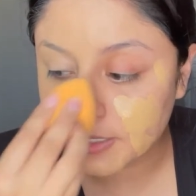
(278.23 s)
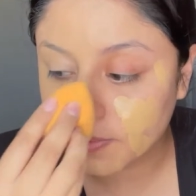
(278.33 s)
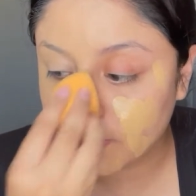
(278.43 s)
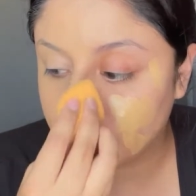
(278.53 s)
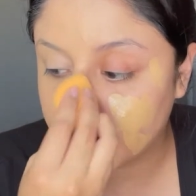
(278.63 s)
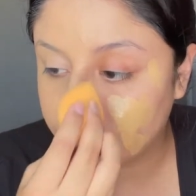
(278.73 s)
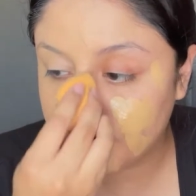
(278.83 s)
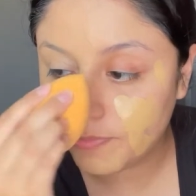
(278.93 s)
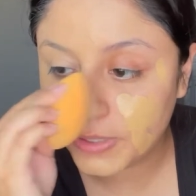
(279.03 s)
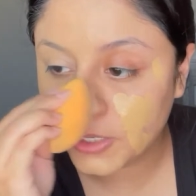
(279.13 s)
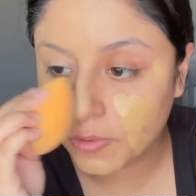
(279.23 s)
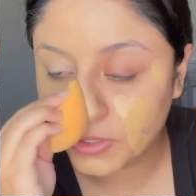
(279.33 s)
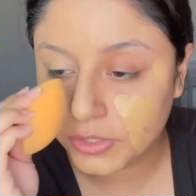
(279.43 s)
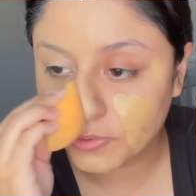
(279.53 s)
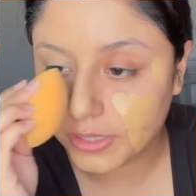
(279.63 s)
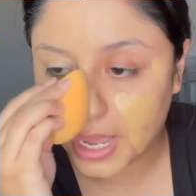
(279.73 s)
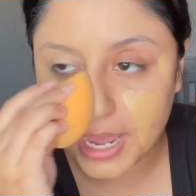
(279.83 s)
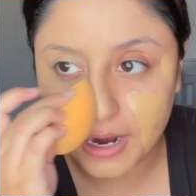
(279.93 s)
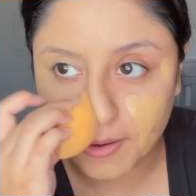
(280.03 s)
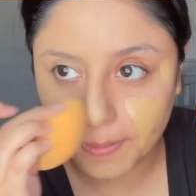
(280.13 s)
so we've been going through
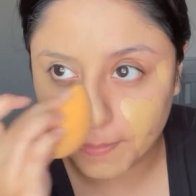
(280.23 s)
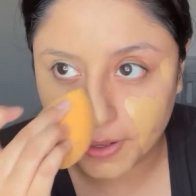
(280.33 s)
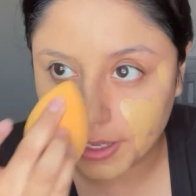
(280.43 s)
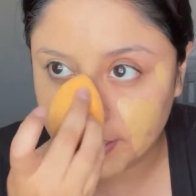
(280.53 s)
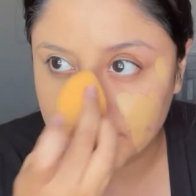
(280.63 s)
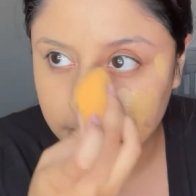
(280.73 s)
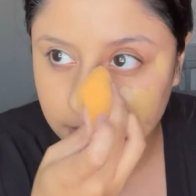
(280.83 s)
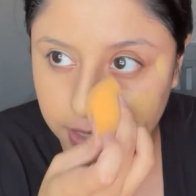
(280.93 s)
that all month and